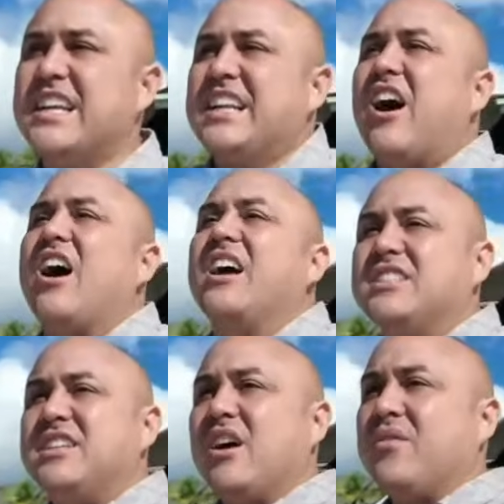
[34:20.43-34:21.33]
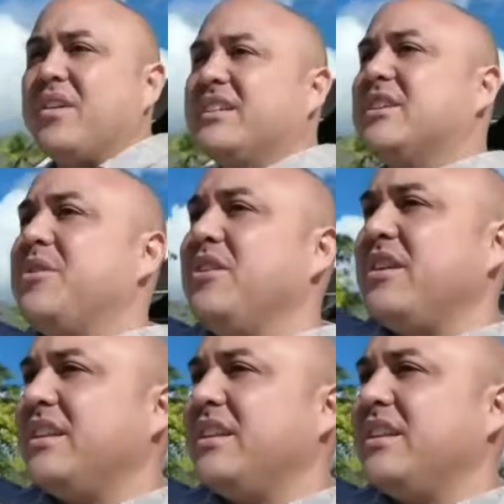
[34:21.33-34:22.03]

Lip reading: the opposite. It's